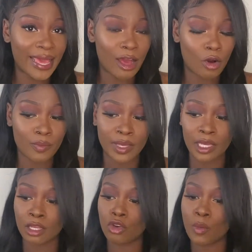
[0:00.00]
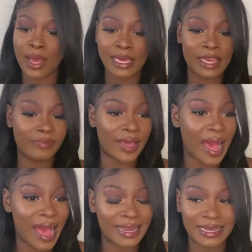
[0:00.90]
helped me nobody gave me an
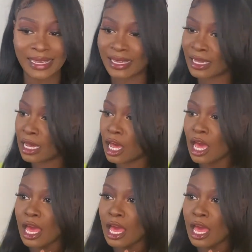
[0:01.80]
idea